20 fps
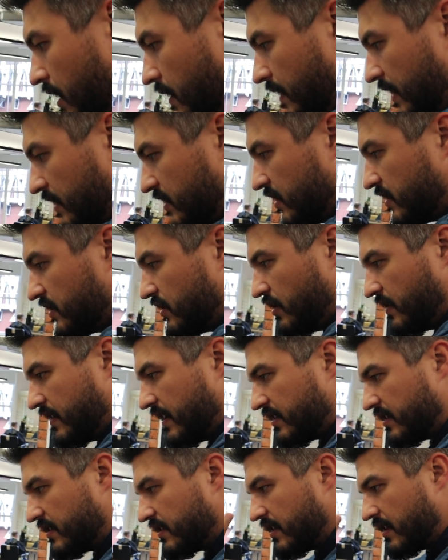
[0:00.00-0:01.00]
This is
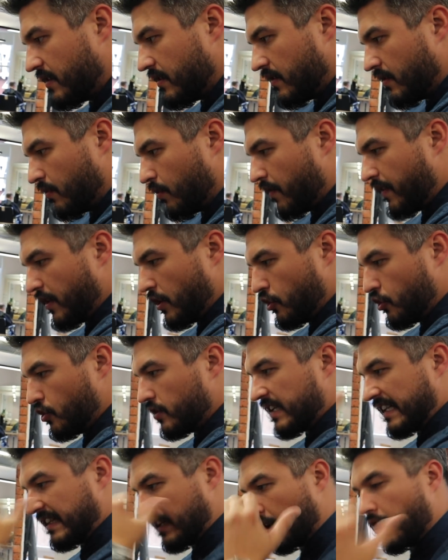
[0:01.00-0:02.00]
the one that you
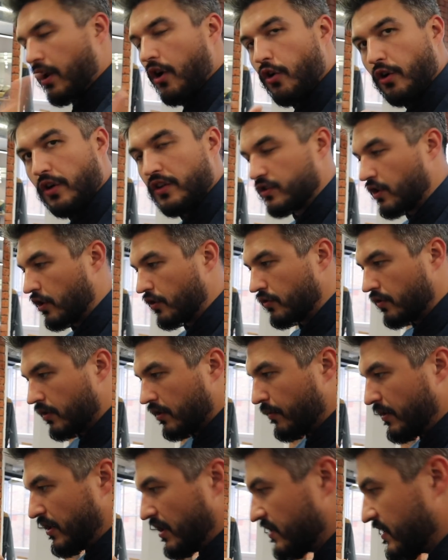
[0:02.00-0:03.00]
should take the longest on
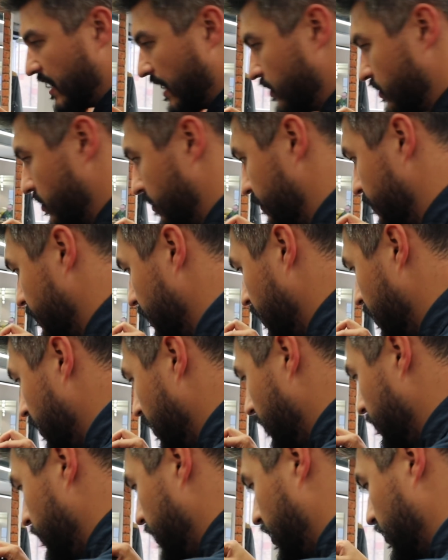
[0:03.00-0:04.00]
in your section,
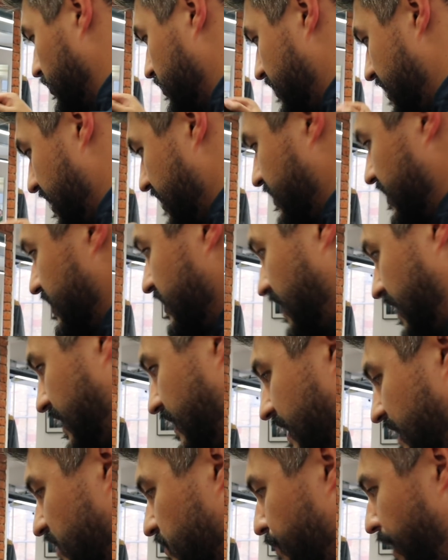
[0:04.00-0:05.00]
because
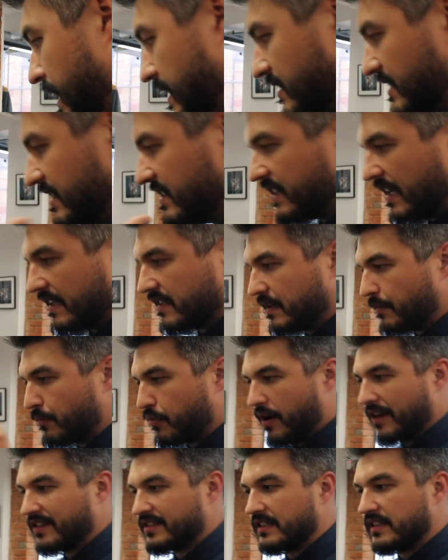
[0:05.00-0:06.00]
this basically sets the
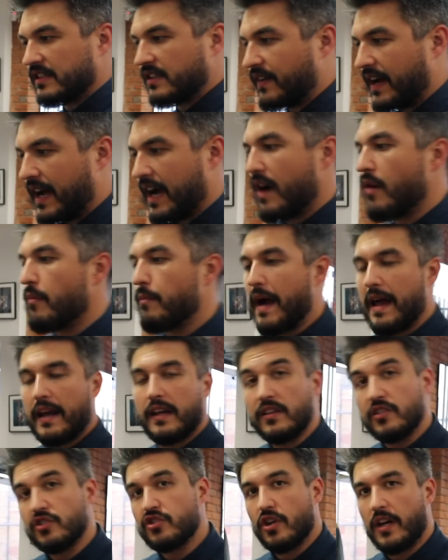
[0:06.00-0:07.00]
precedence of how
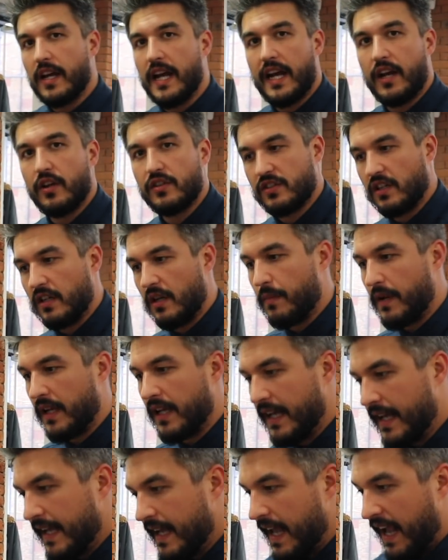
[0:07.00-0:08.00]
balanced your haircut's going to
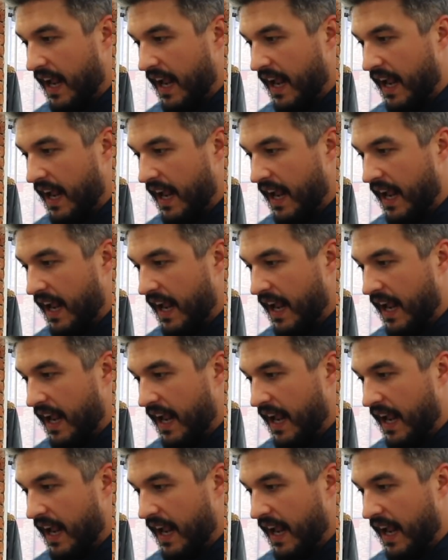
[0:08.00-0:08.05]
be.